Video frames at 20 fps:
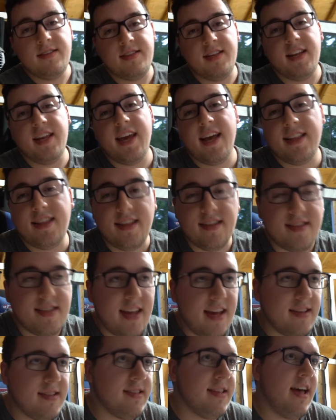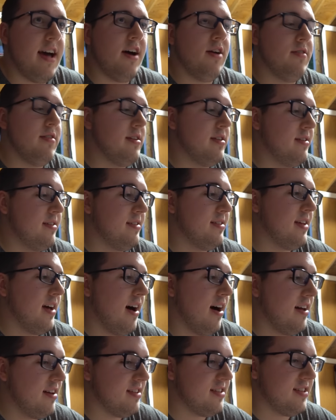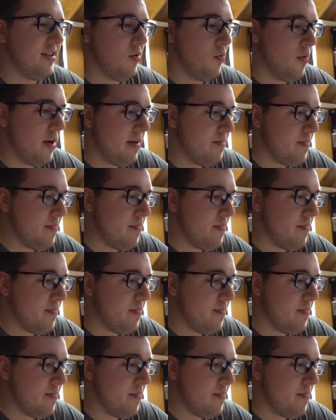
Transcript: Sitting at this desk now is honestly way